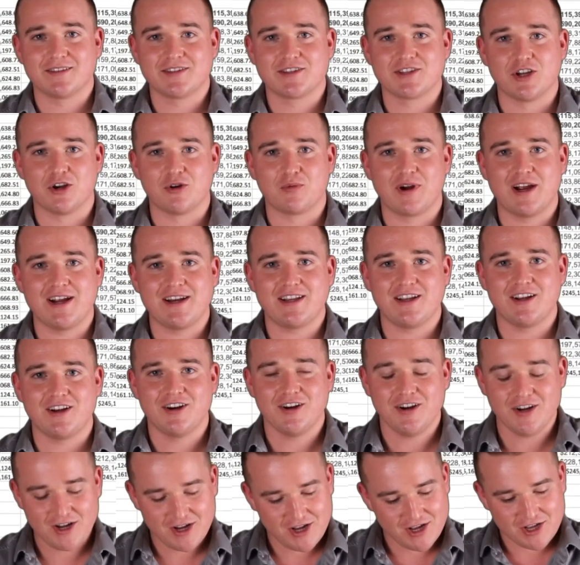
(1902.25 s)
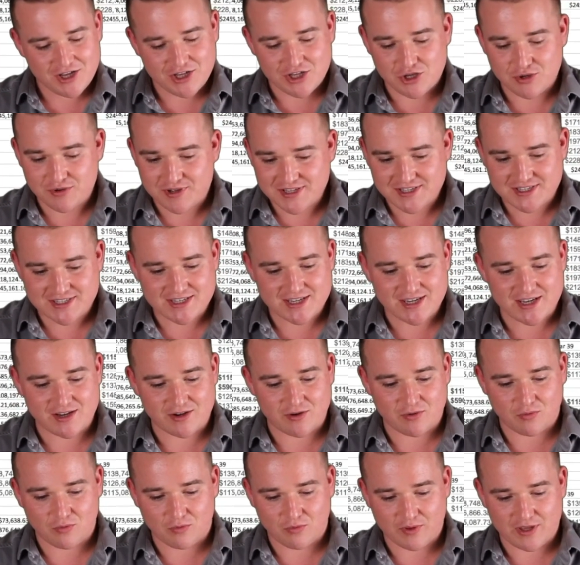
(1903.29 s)
So right here, you can see
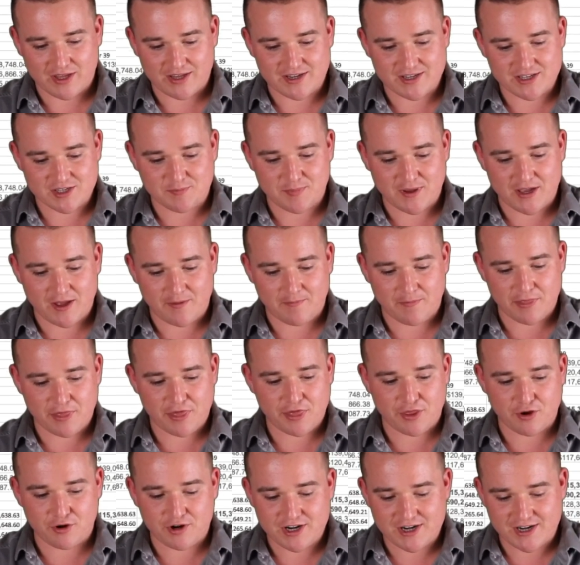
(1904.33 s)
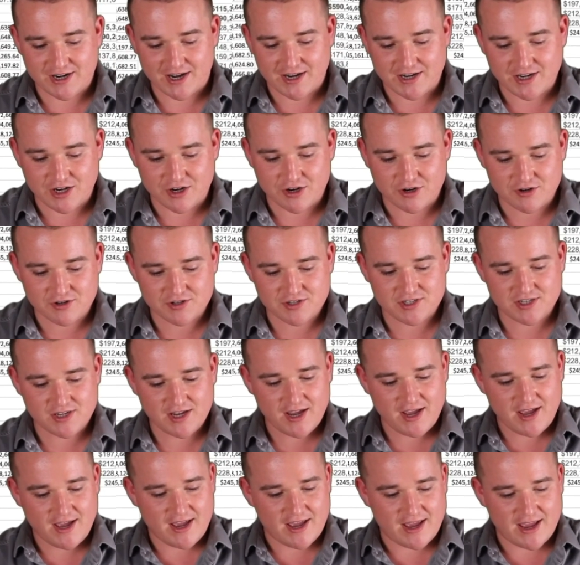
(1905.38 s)
it has been thirty-nine years,
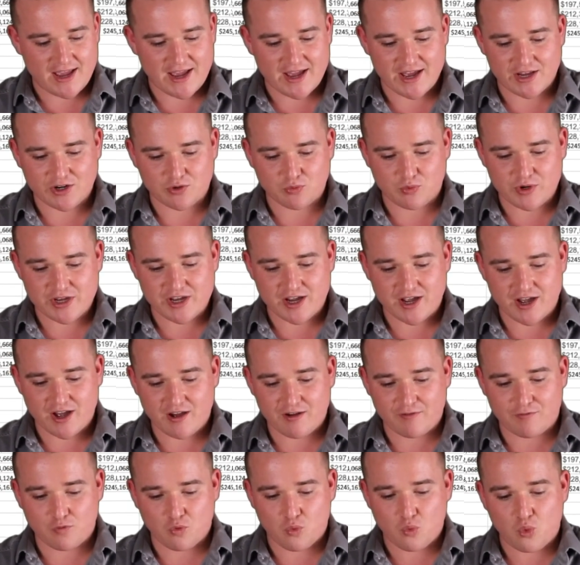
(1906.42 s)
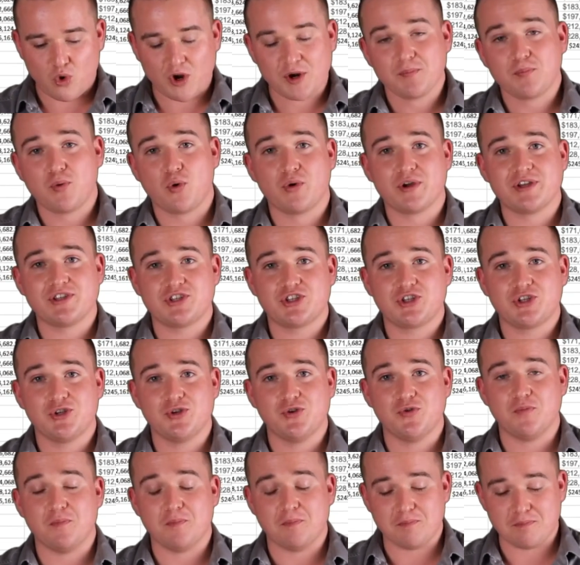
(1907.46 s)
and we have one point
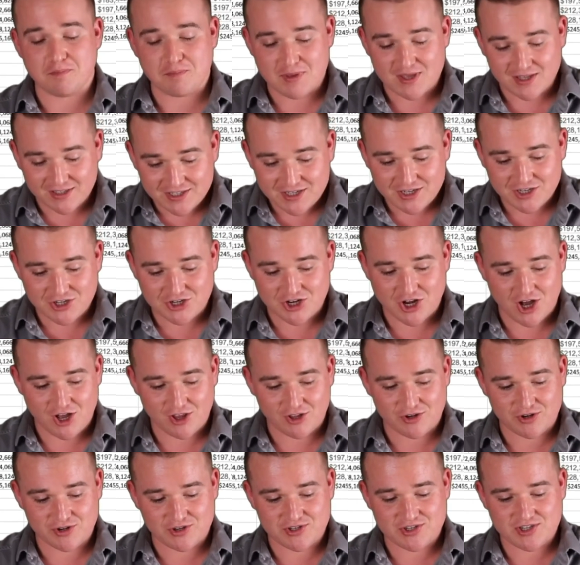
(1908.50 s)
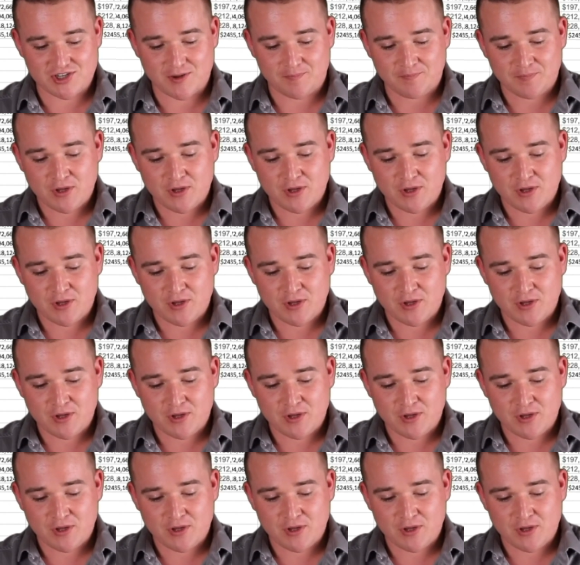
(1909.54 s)
two million dollars,